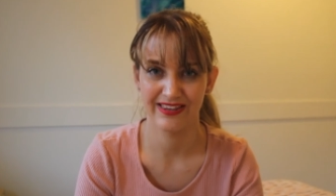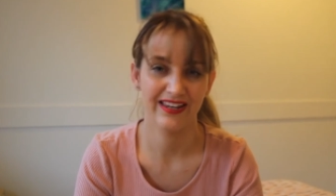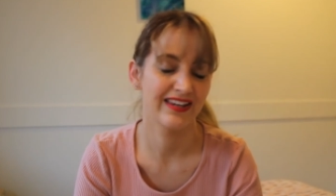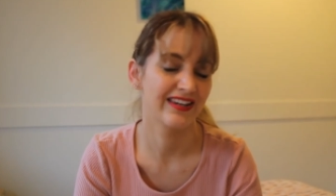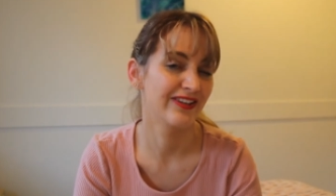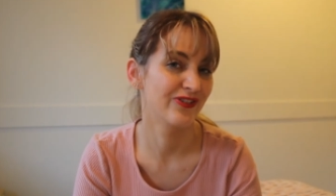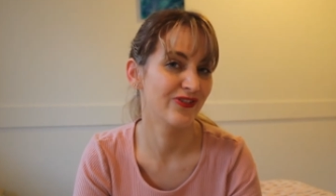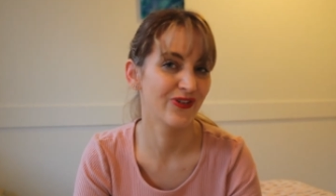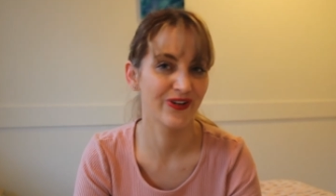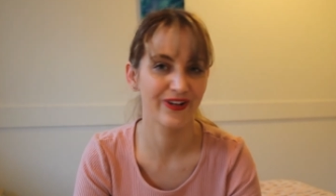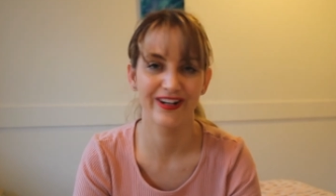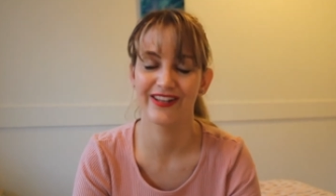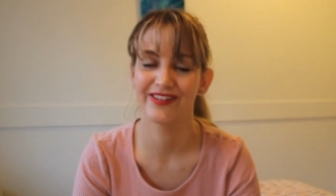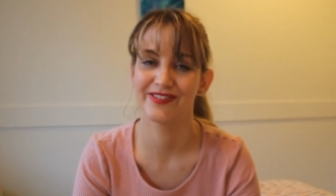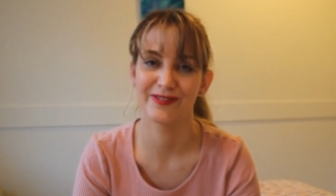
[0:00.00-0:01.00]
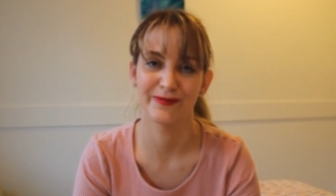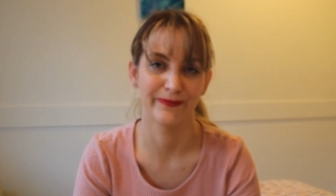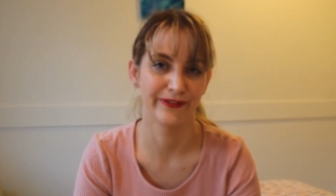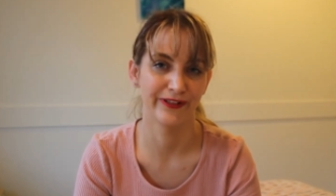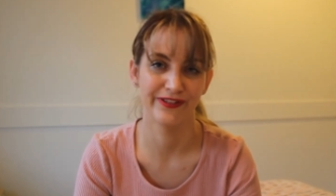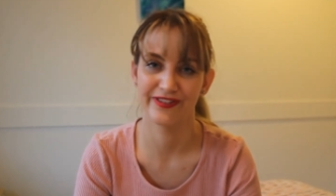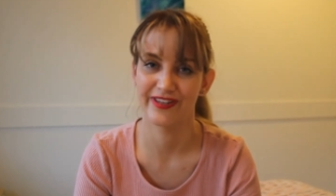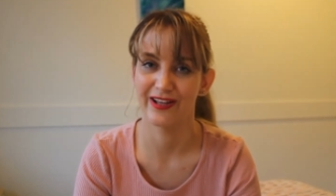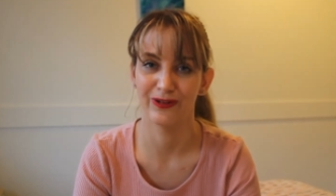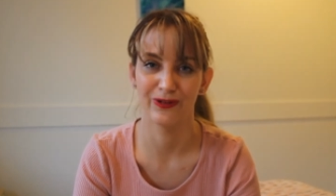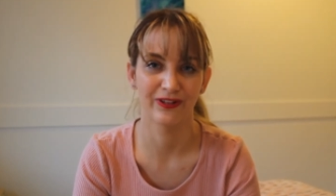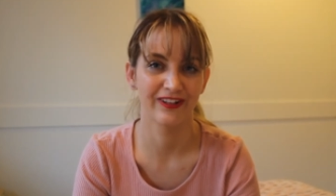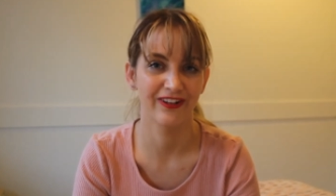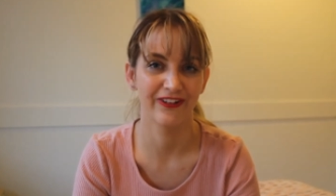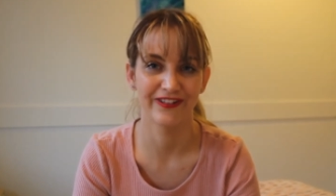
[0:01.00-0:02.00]
They're not as simple as they
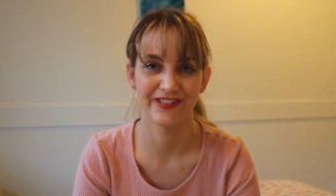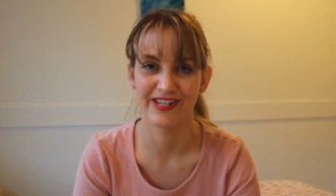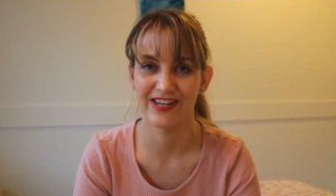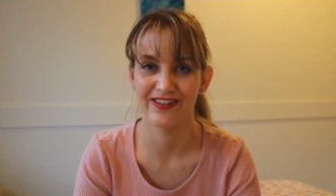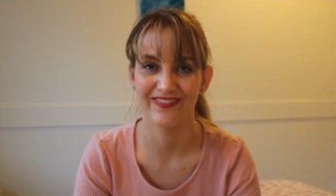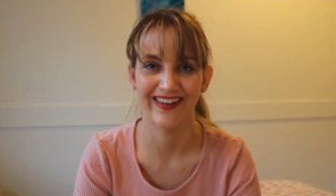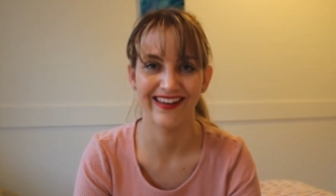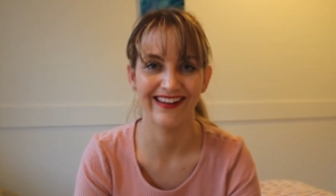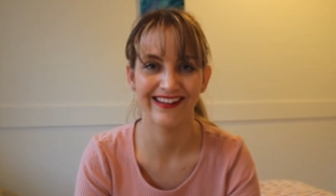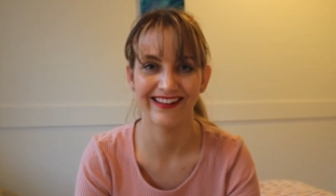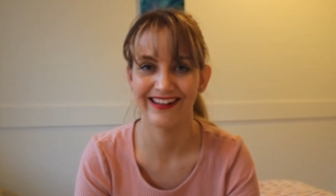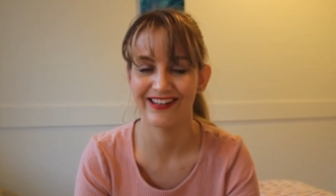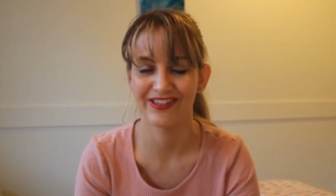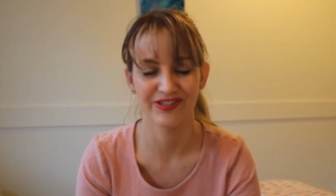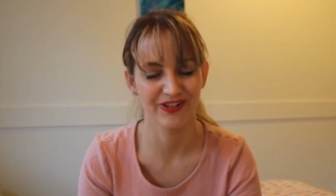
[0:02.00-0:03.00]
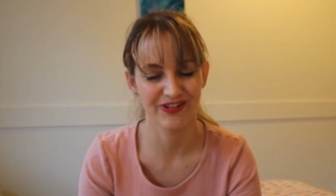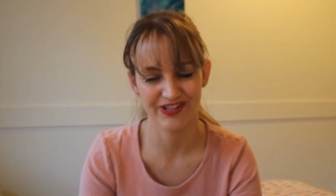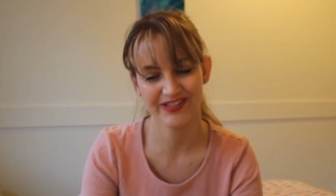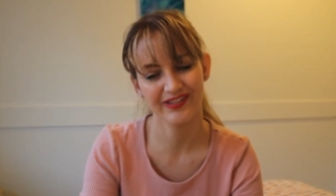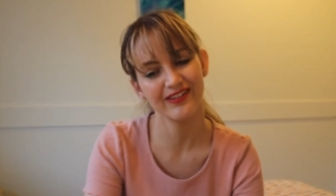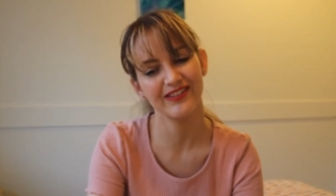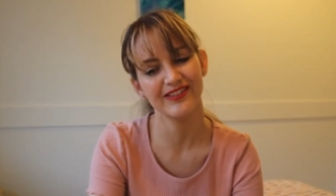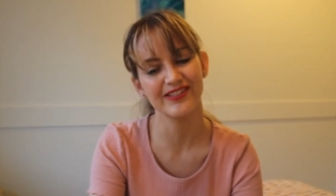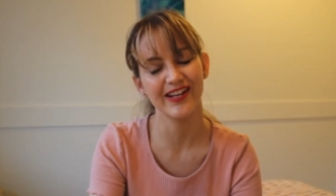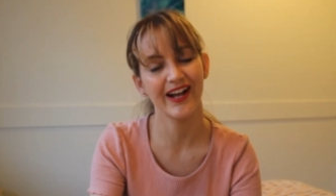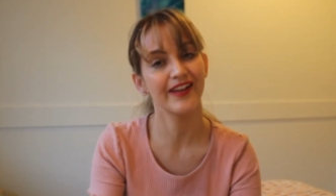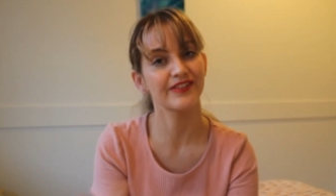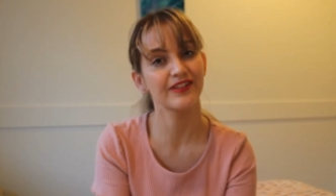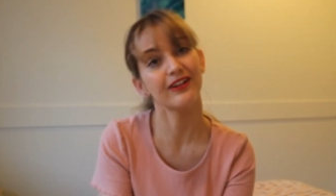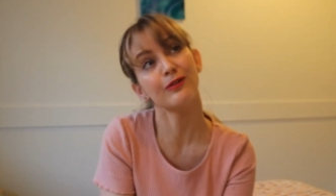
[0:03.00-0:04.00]
look on TV. It's not just
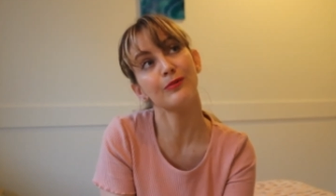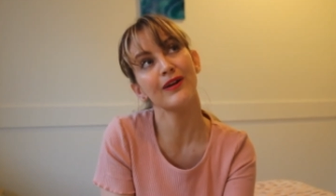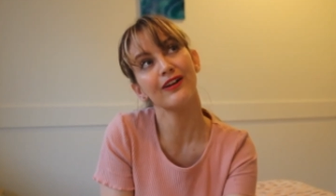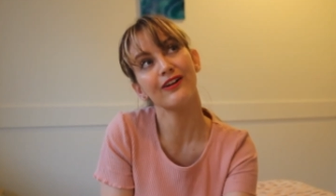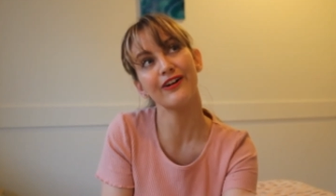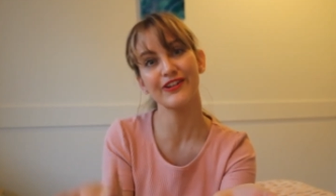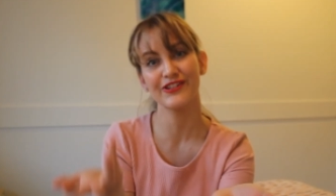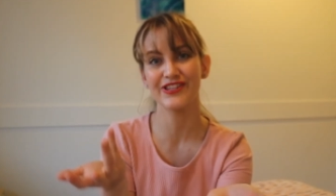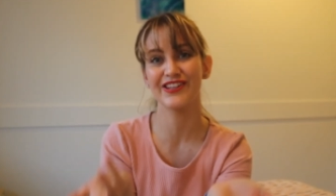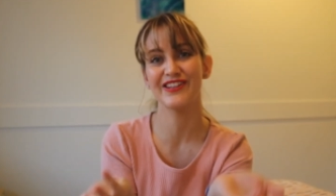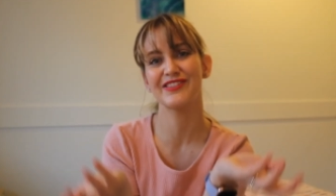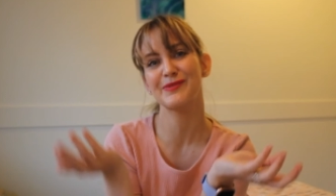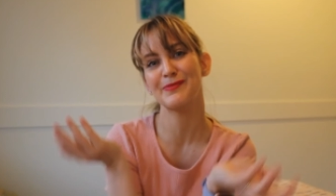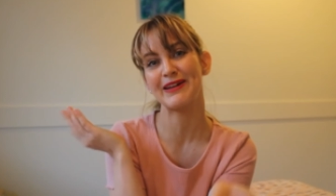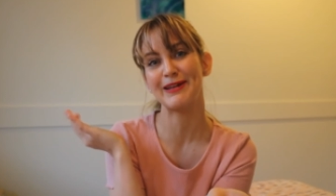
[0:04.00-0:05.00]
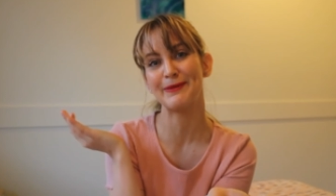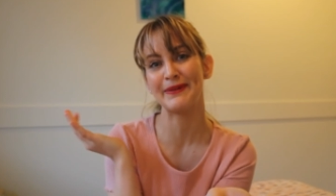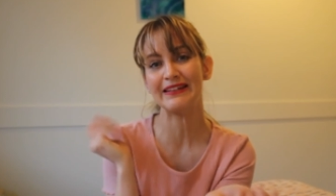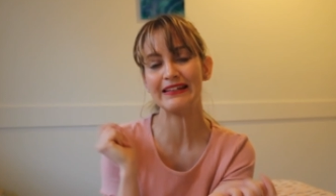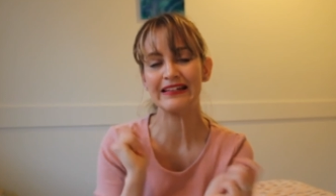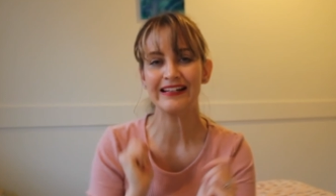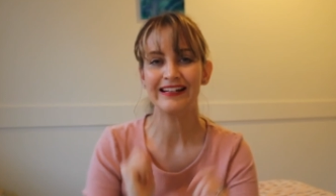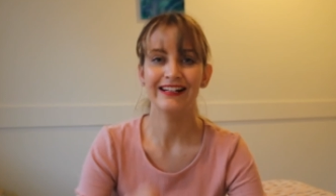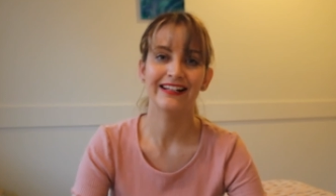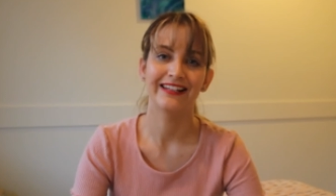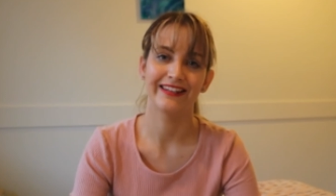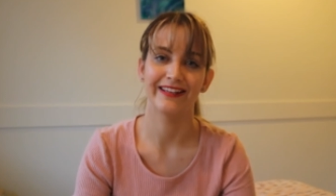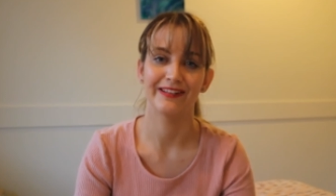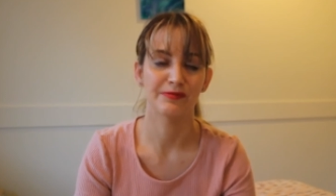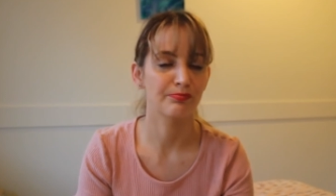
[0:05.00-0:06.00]
incise and oh my gosh, there's a baby.
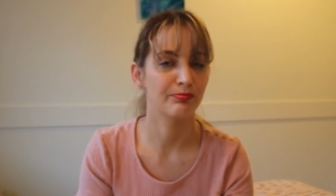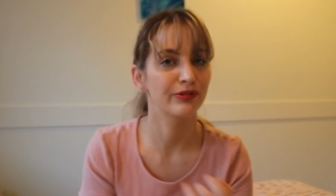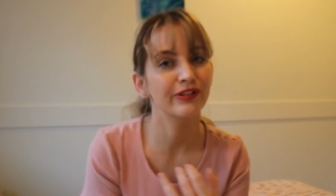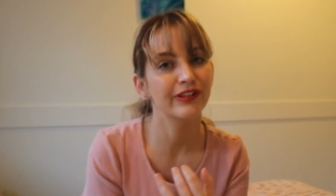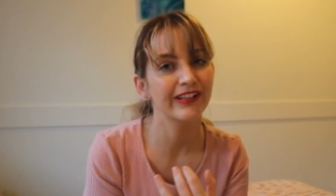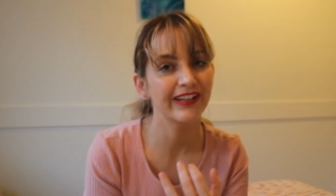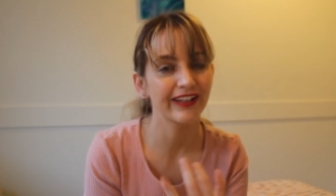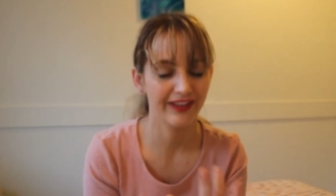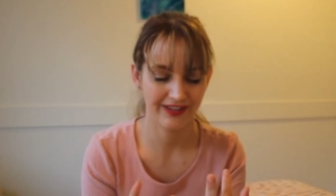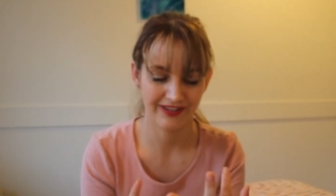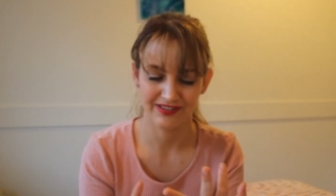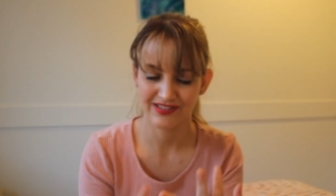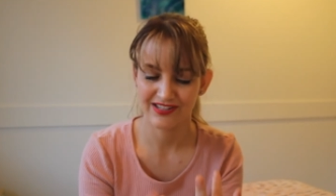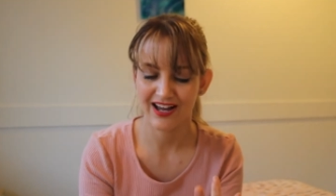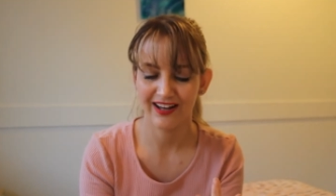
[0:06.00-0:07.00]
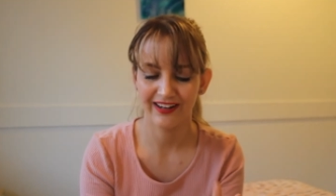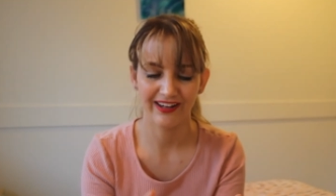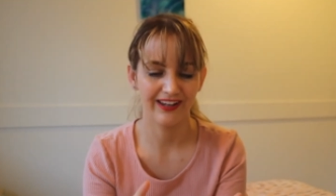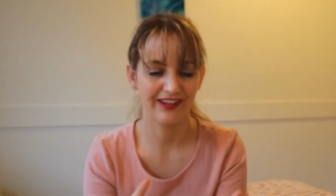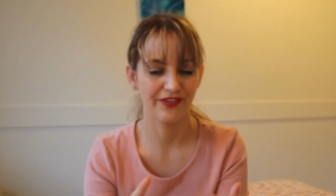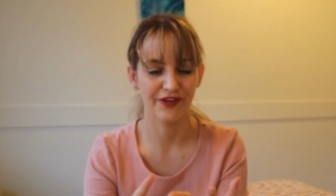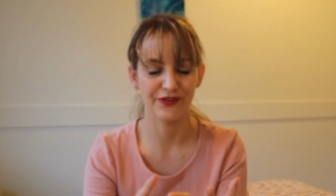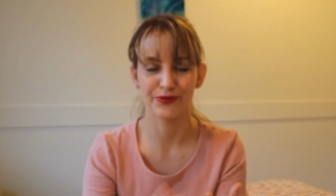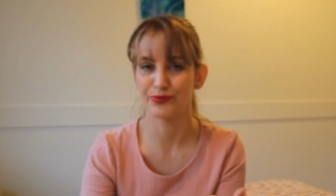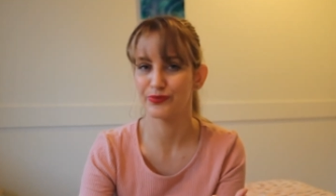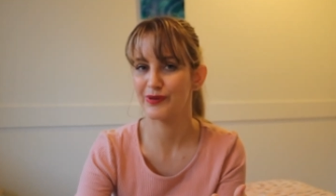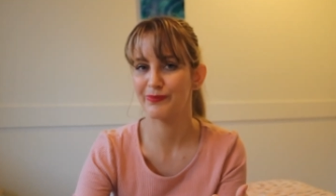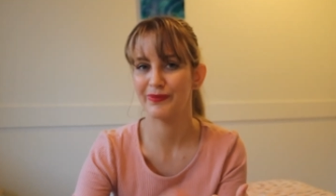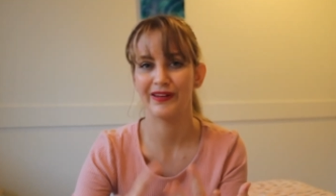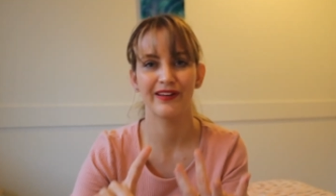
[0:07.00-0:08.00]
There's pulling, there's tugging, there's
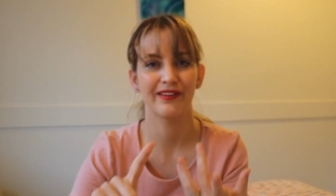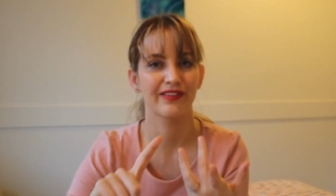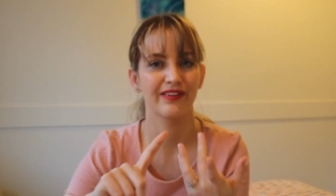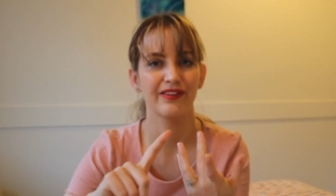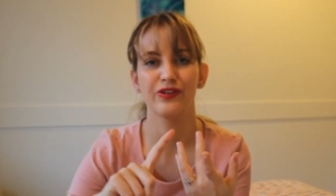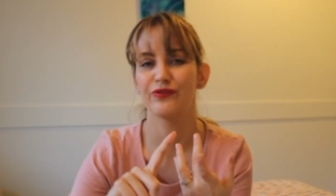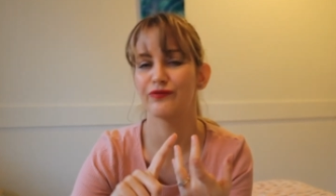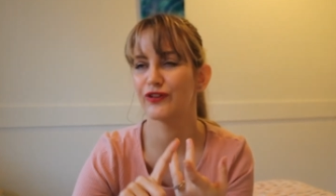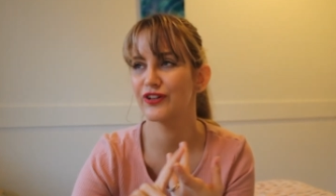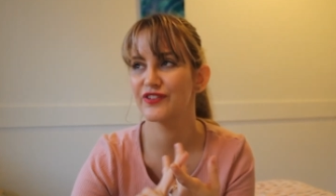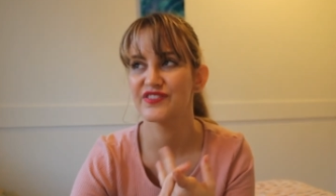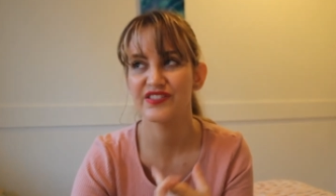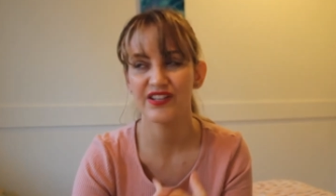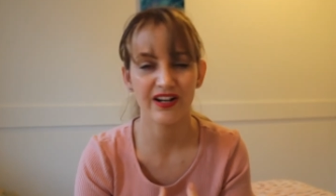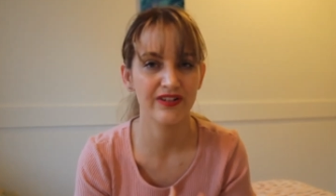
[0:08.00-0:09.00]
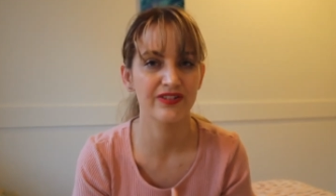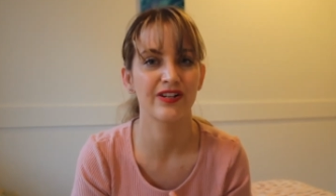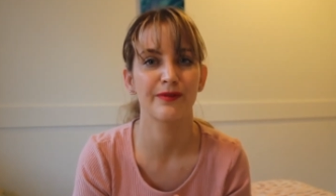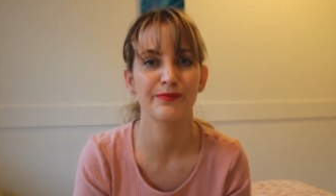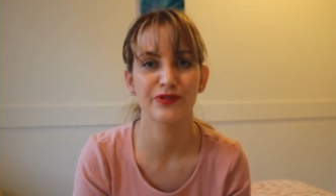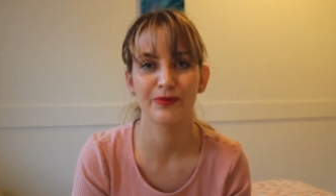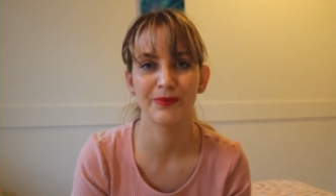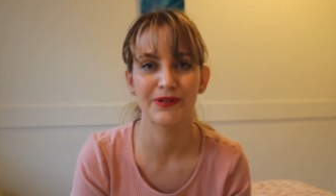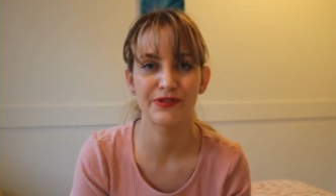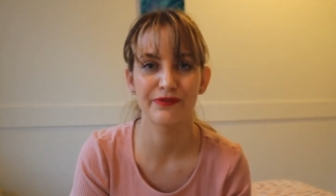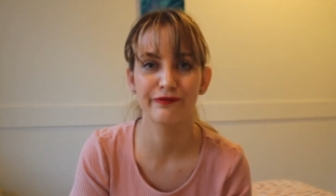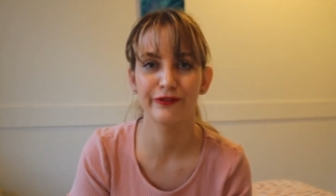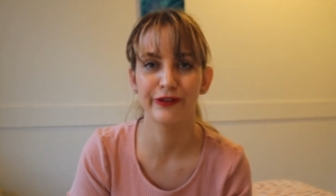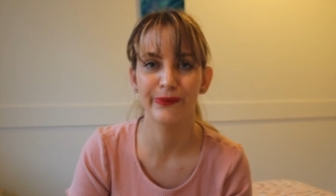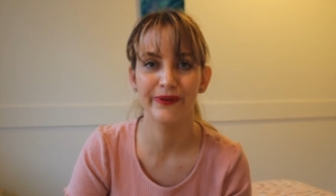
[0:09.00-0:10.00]
ripping. You've got to suction up so much
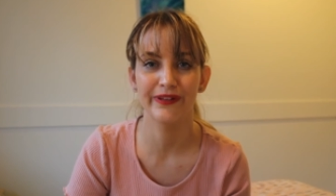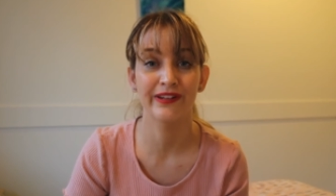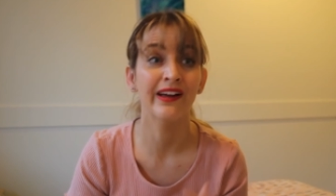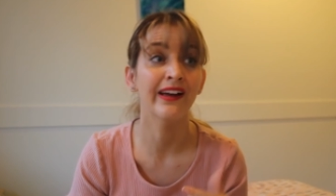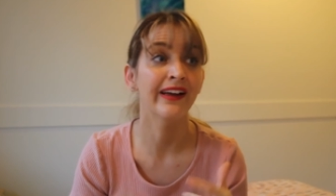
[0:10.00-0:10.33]
fluid.